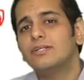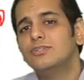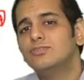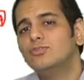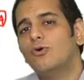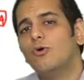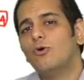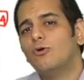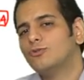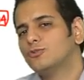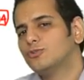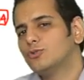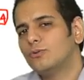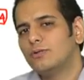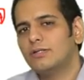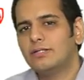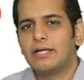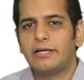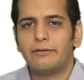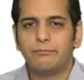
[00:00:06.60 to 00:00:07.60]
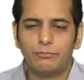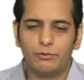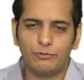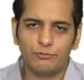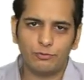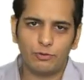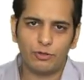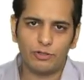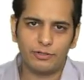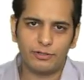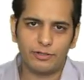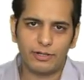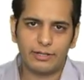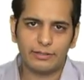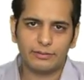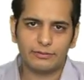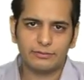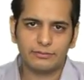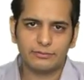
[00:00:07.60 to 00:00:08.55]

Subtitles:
is also a type of contract.